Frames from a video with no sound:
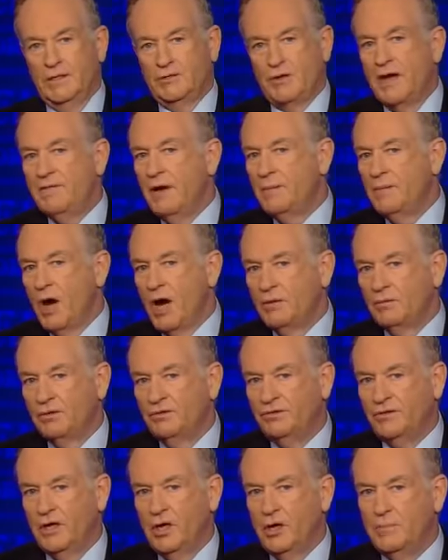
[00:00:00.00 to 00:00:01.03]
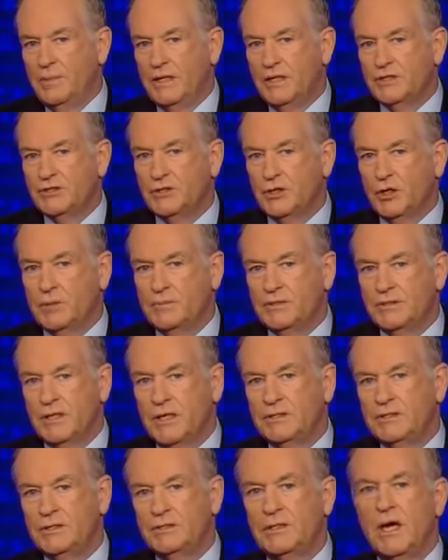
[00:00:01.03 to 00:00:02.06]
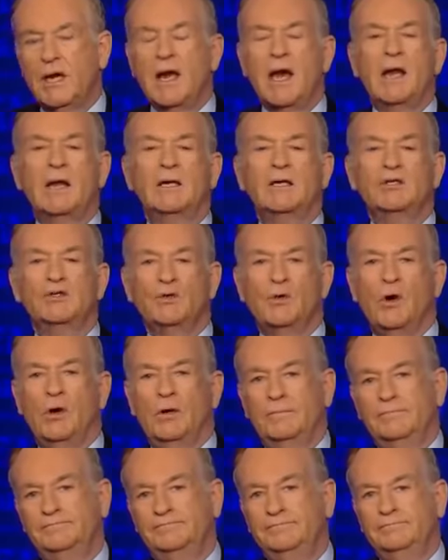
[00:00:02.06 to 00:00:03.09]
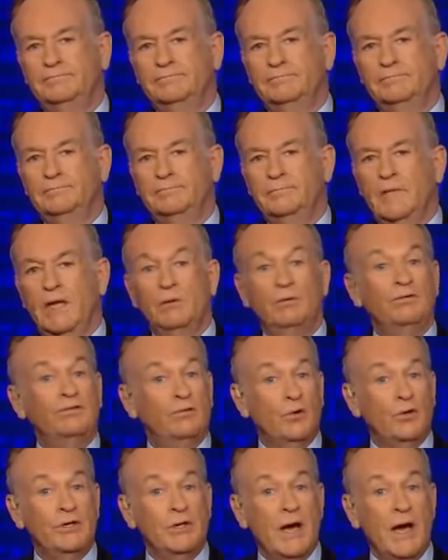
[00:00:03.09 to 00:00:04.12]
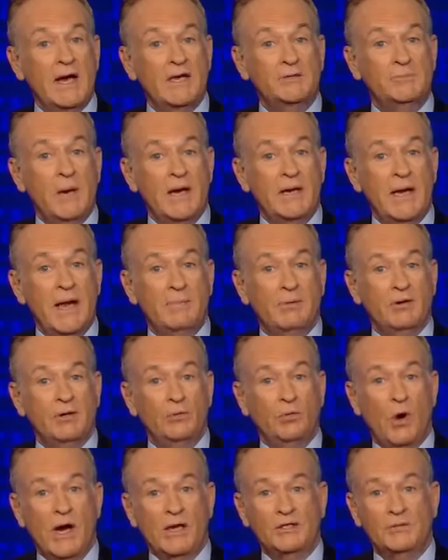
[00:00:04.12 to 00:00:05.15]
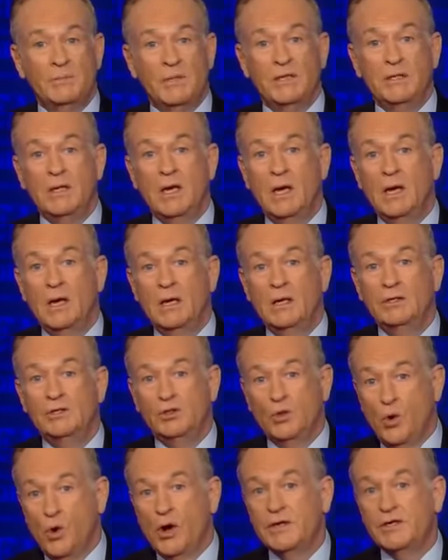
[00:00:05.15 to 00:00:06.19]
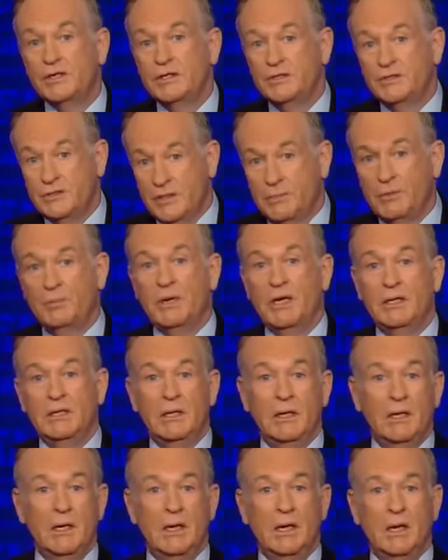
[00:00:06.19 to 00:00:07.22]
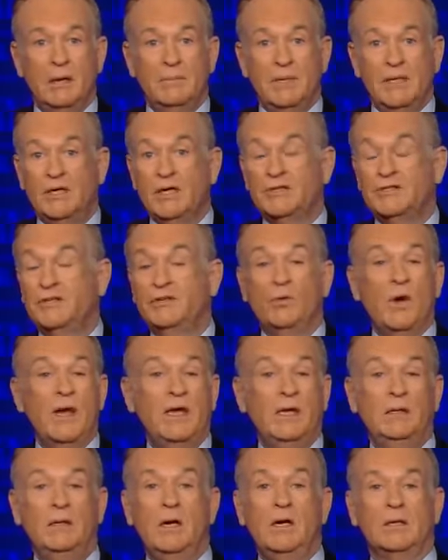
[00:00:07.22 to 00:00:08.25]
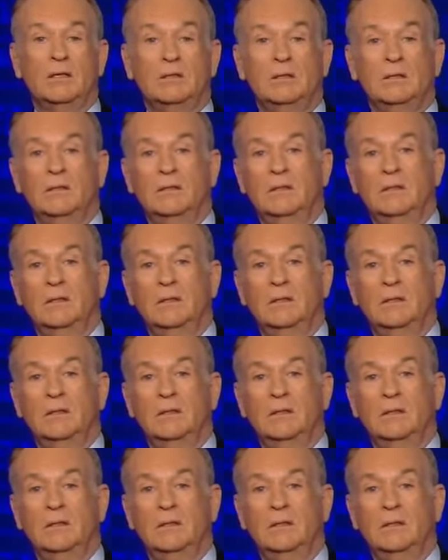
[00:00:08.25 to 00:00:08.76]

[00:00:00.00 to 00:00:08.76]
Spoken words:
Trayvon Martin was killed because circumstances got out of control. He was scrutinized by neighborhood watchman George Zimmerman because of the way he looked.